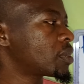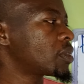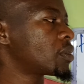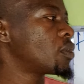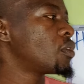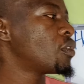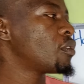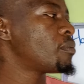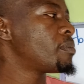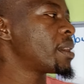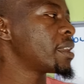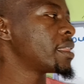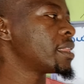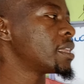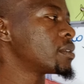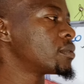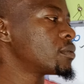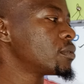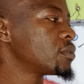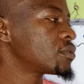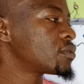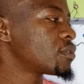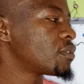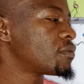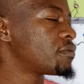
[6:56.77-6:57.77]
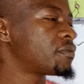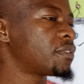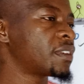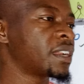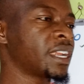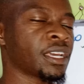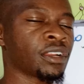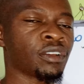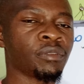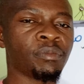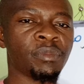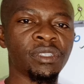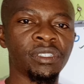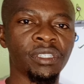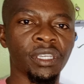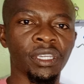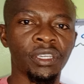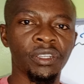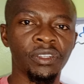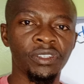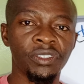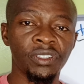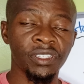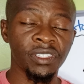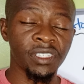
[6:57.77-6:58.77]
go by the rules of Nairobi
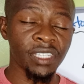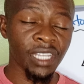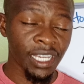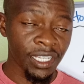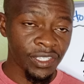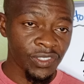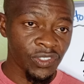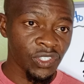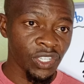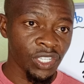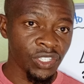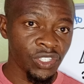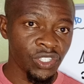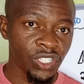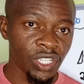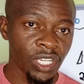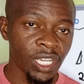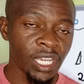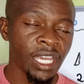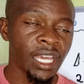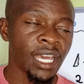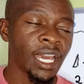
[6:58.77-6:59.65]
Securities Exchange,